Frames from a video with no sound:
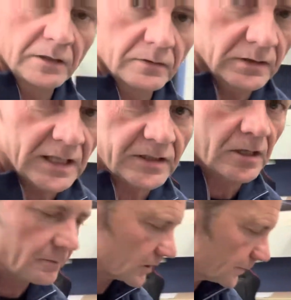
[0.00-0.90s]
last
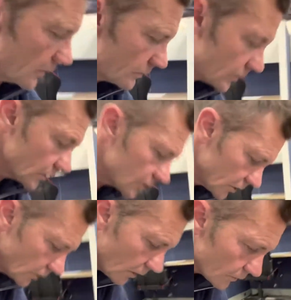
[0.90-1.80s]
time I spoke
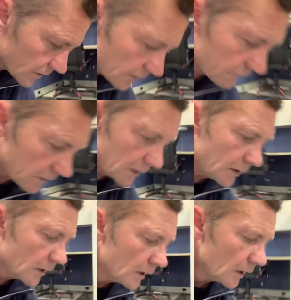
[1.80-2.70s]
to Joseph,
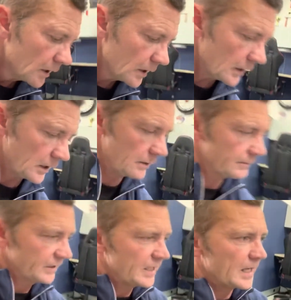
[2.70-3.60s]
he
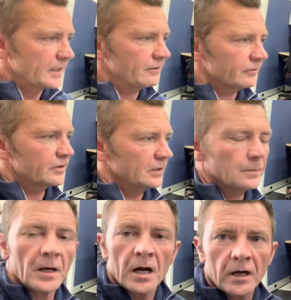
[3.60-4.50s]
had everything
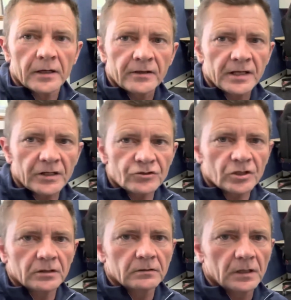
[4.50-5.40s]
apart and the
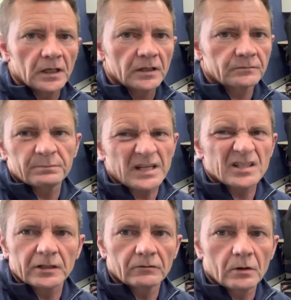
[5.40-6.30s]
engine,
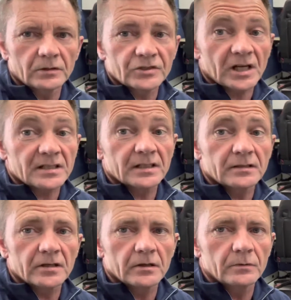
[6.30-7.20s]
basically a rolling chassis.
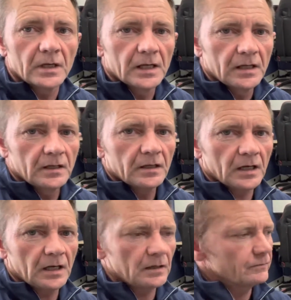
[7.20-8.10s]
So
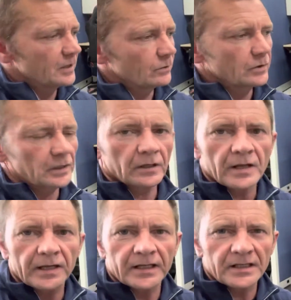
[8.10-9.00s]
they're working on
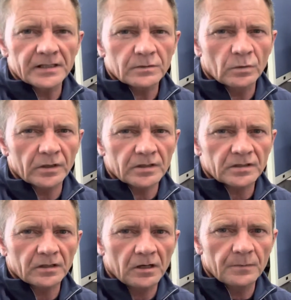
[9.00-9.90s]
that. Here's one of the
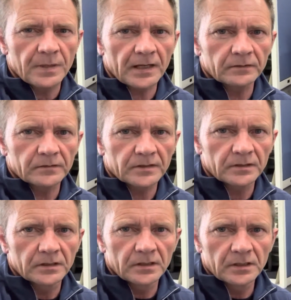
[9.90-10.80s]
side panels.
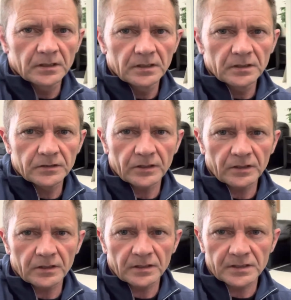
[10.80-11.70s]
So
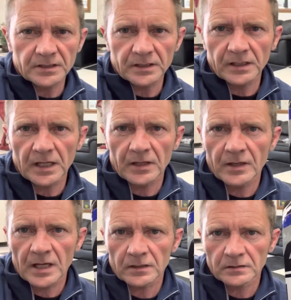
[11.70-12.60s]
you can kind of see how
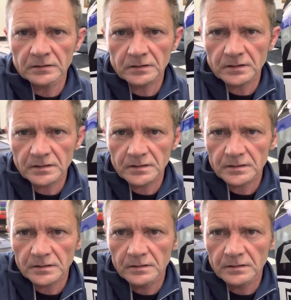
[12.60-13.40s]
that looks.